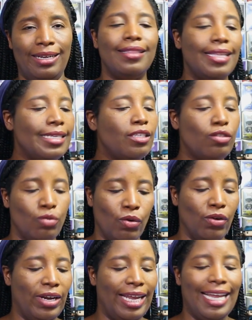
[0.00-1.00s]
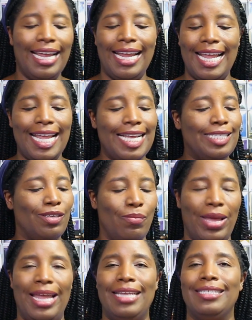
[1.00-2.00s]
This story is
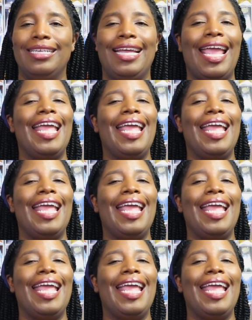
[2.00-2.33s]
amazing.